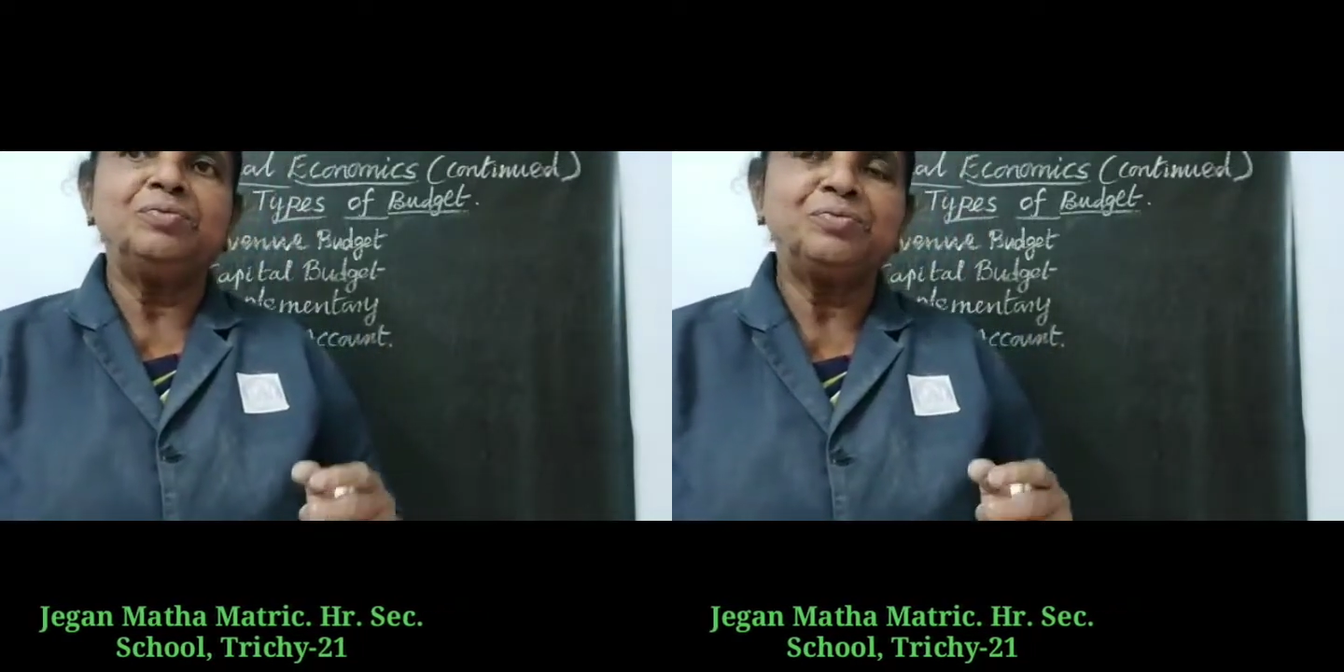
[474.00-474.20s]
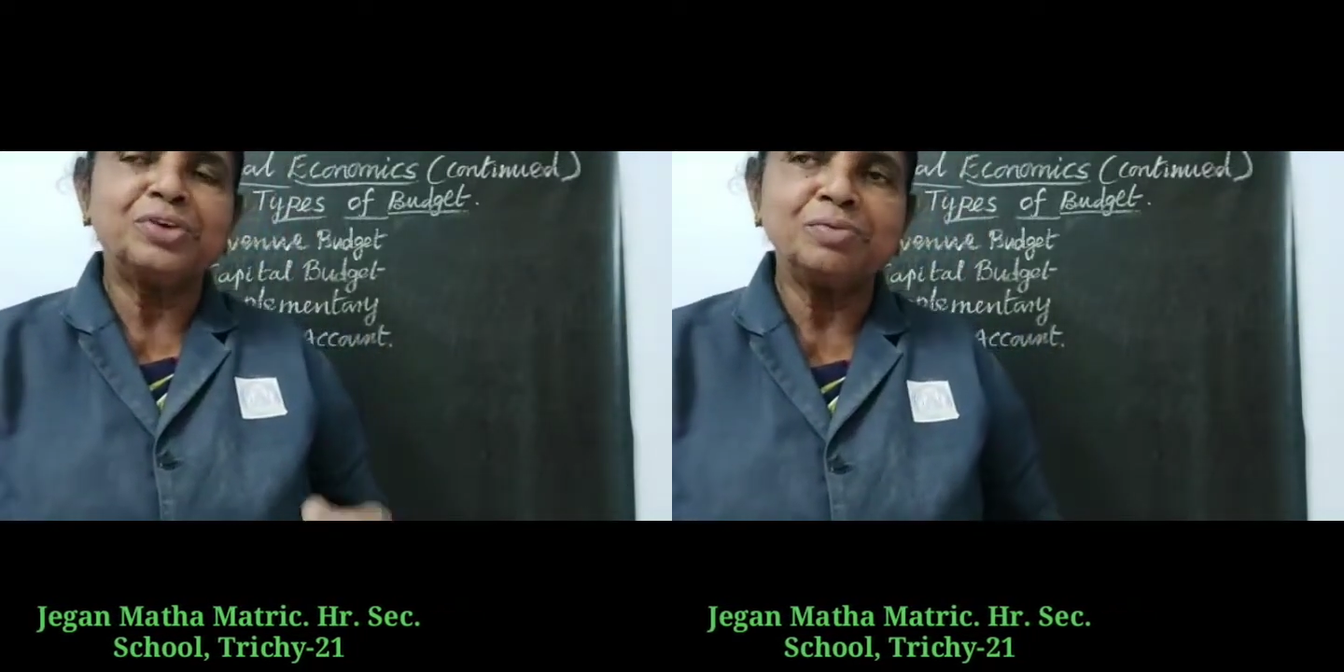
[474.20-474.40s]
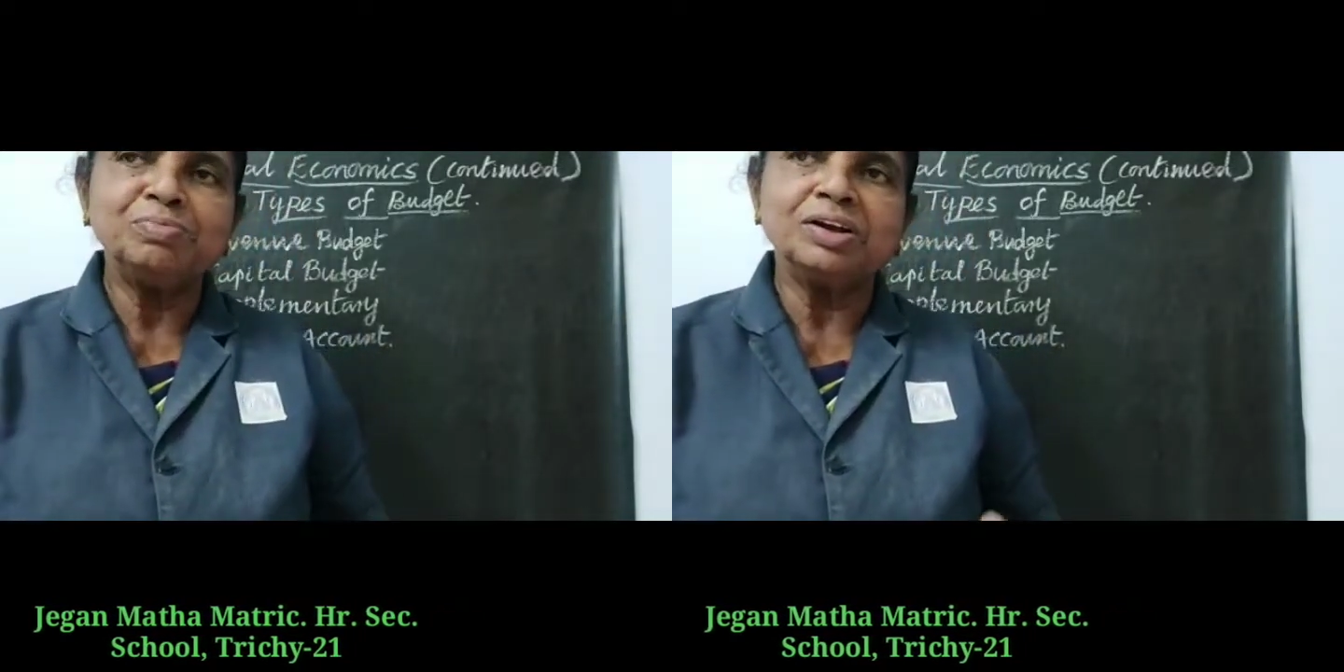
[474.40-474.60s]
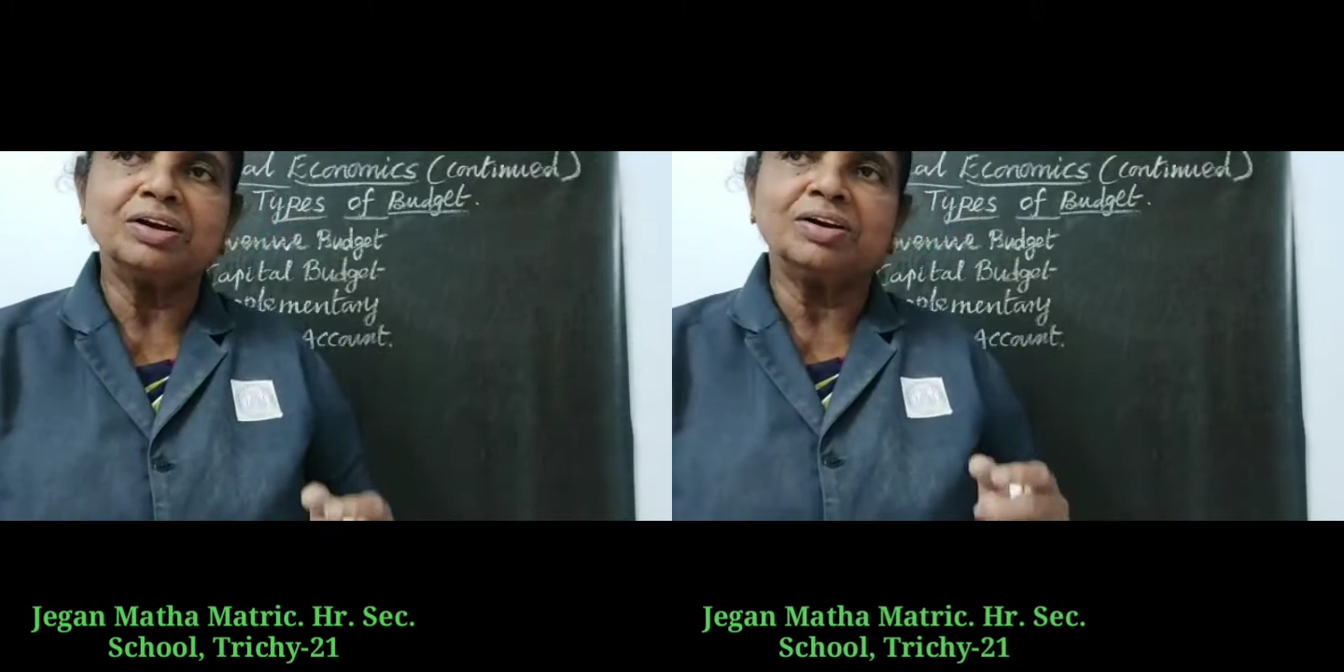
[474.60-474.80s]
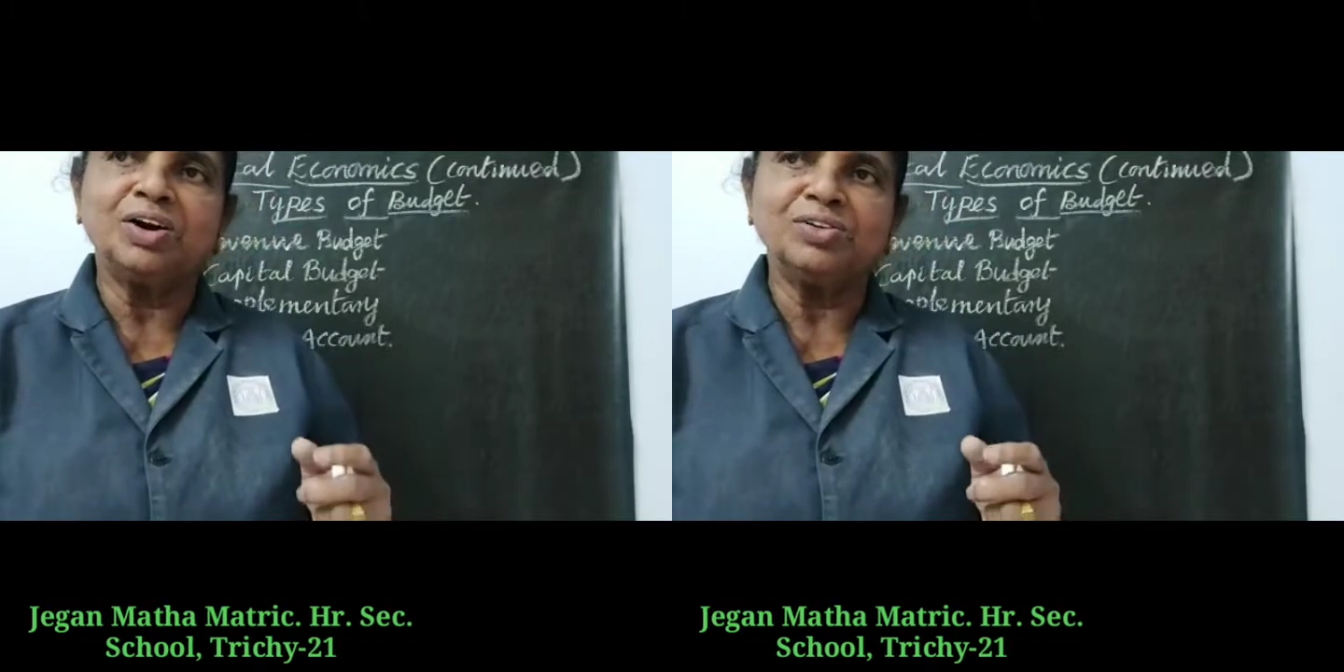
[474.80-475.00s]
from
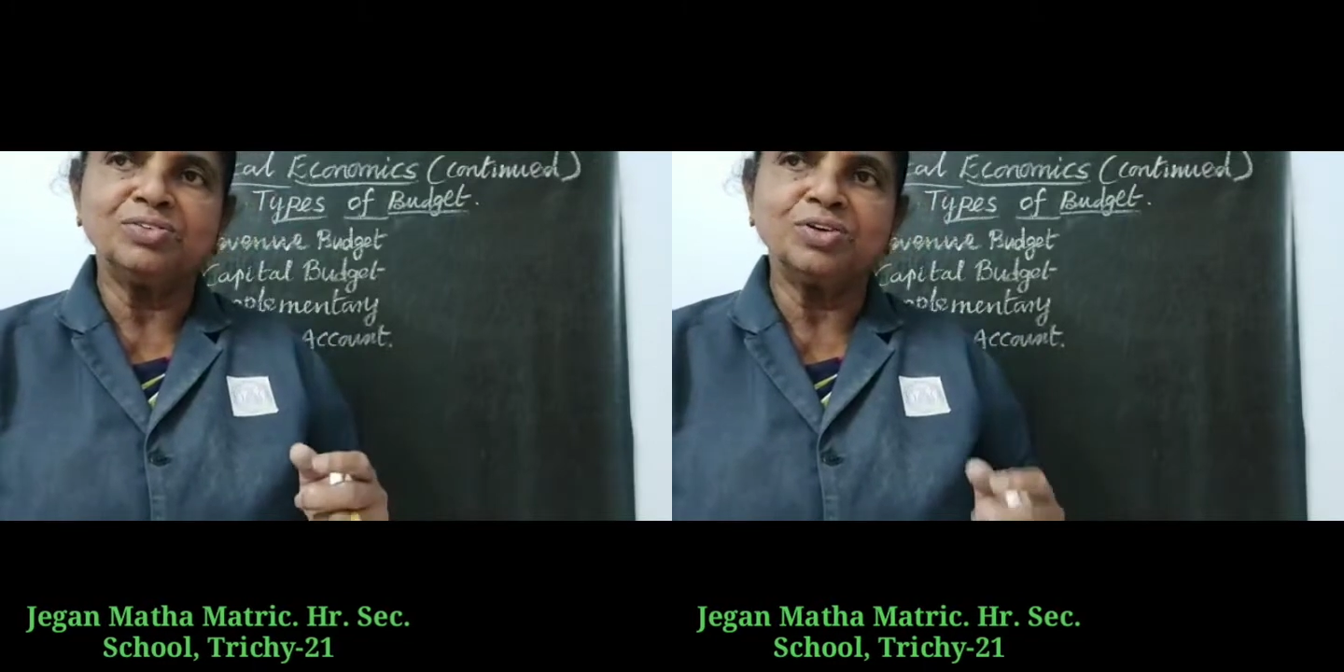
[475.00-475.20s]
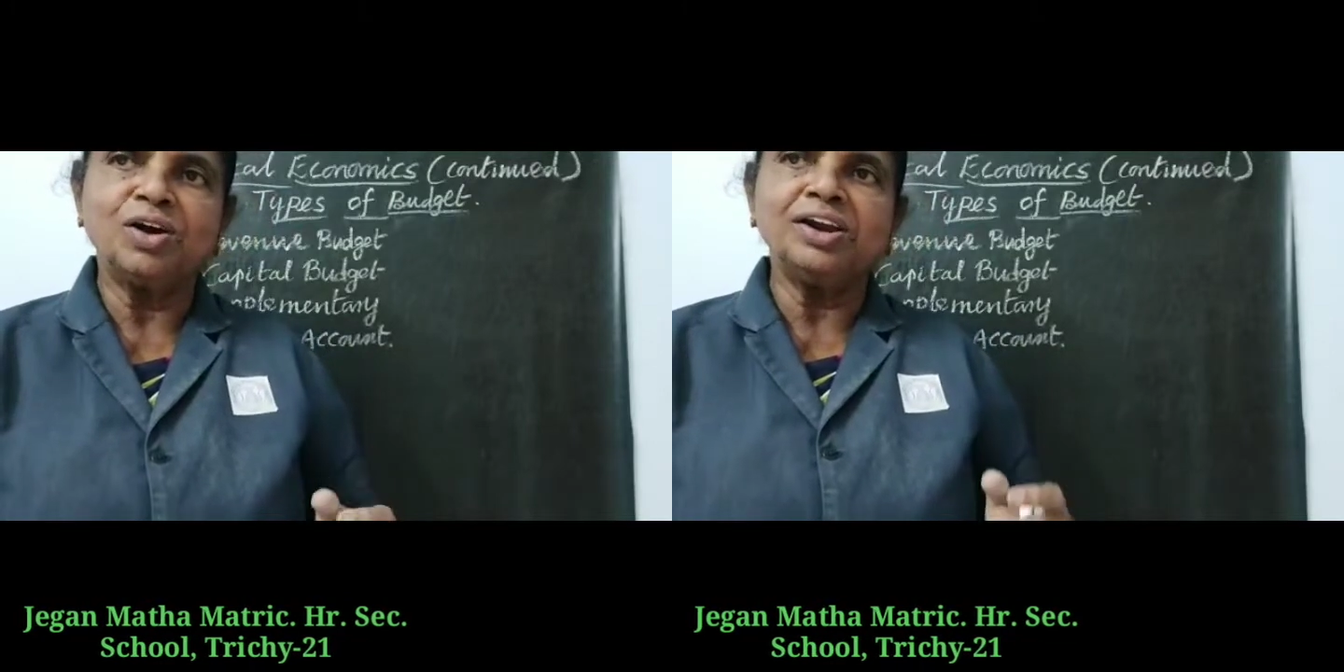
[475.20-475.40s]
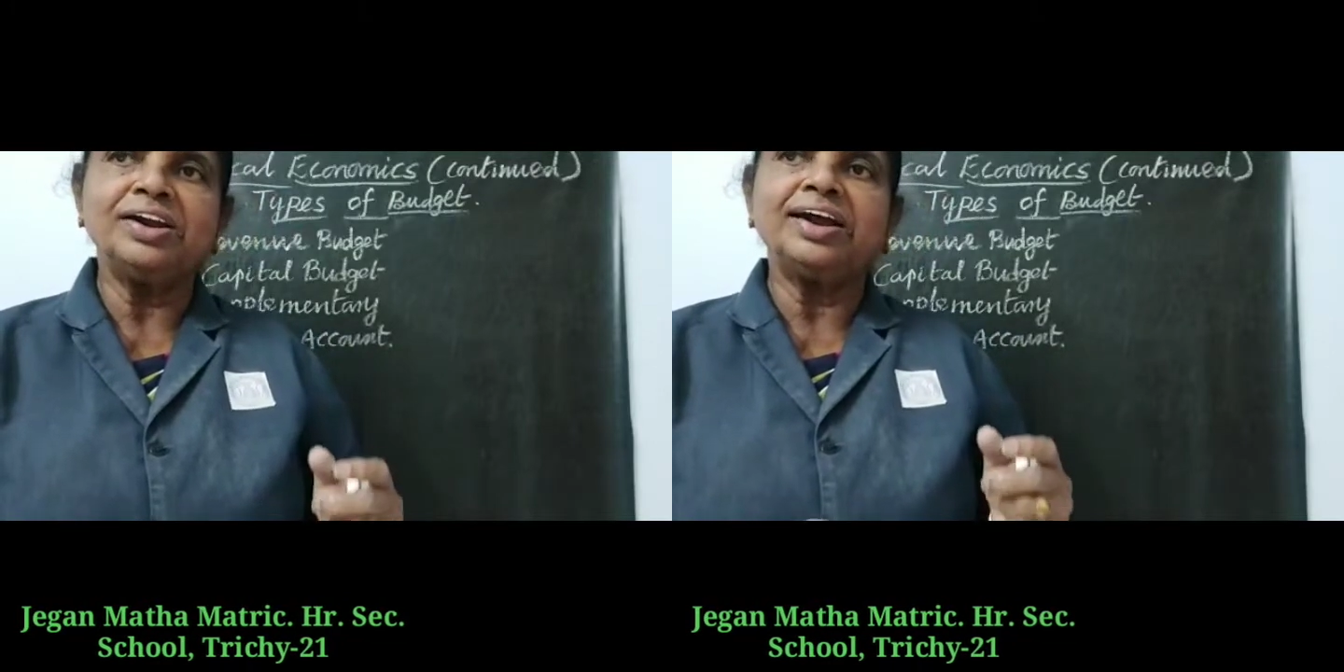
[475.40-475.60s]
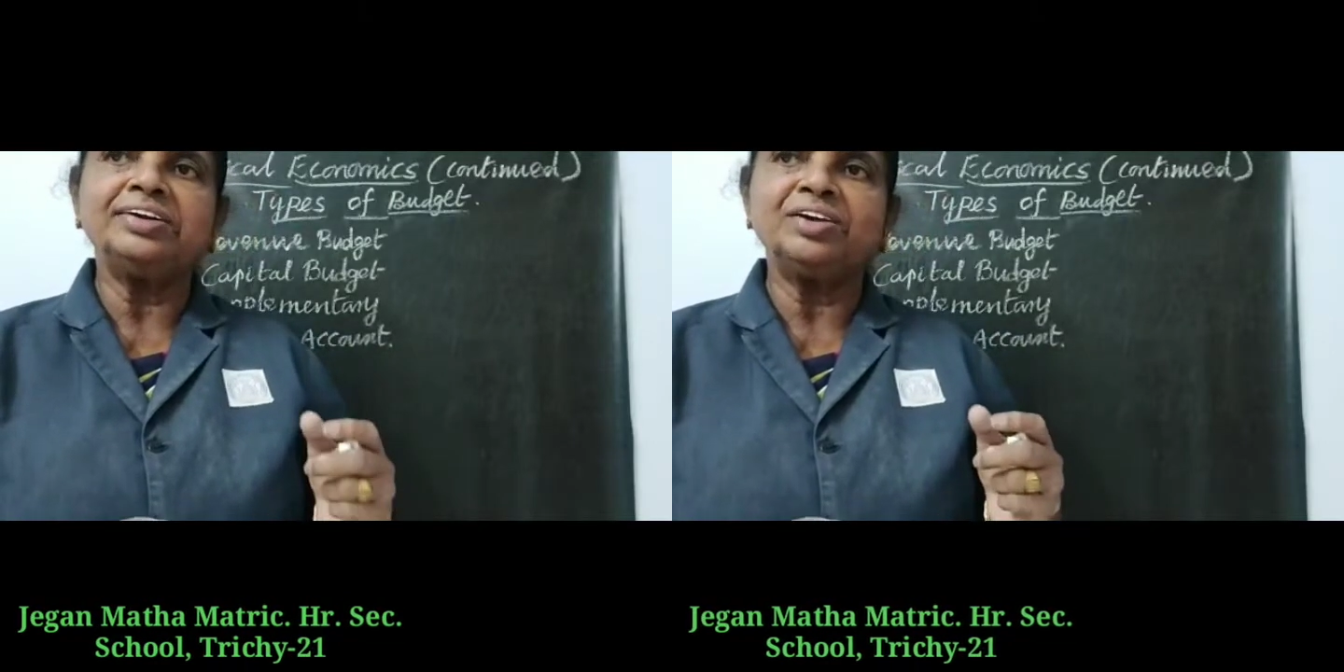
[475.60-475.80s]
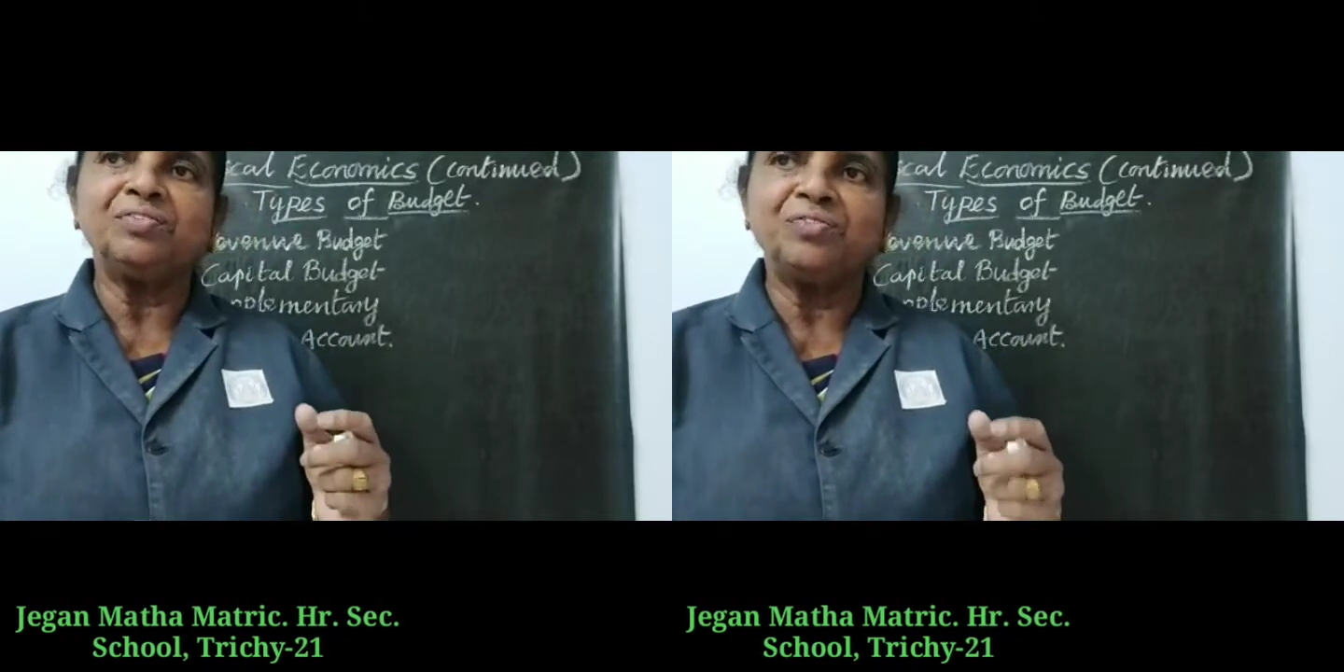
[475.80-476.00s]
the Consolidated